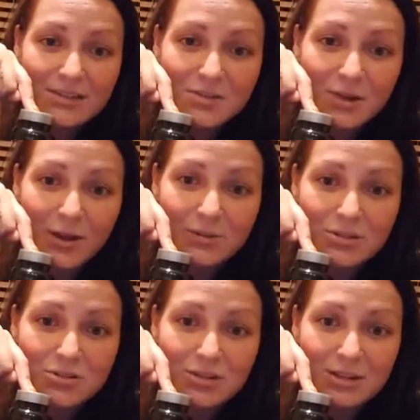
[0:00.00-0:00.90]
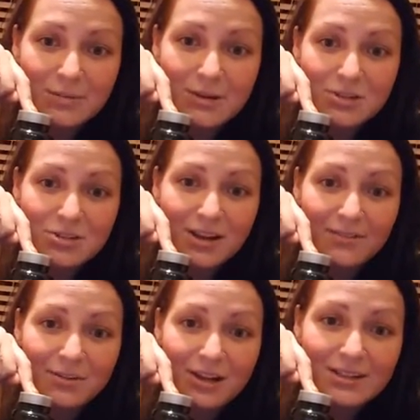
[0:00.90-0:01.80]
so I always drink Benadryl
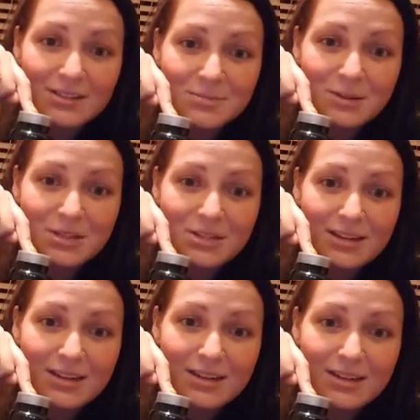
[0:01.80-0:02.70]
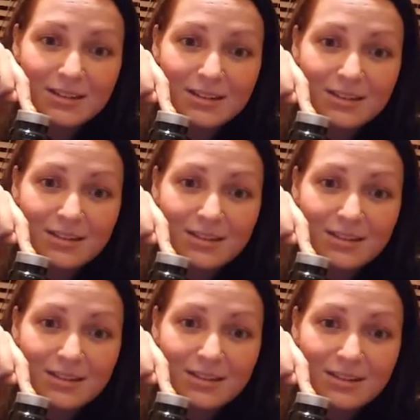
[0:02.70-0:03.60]
after I eat spinach,
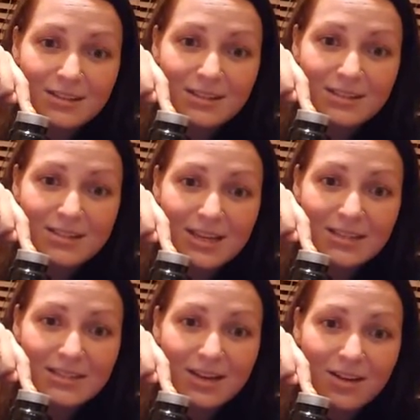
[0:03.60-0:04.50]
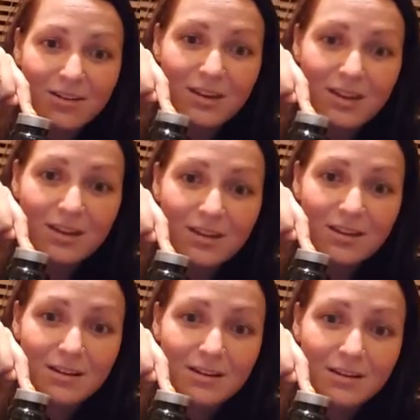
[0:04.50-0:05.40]
and it takes care of it.
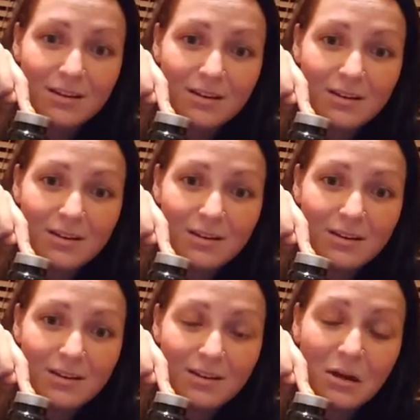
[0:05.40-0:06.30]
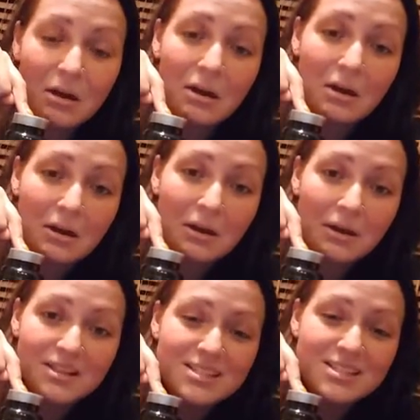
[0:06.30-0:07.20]
Huh,
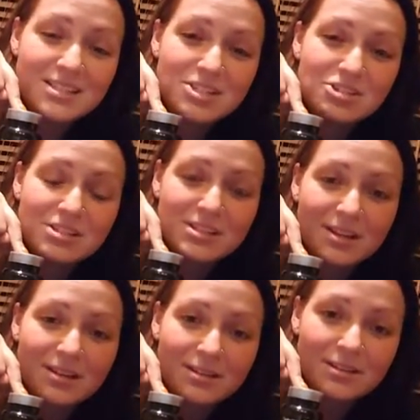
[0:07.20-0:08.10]
that's interesting.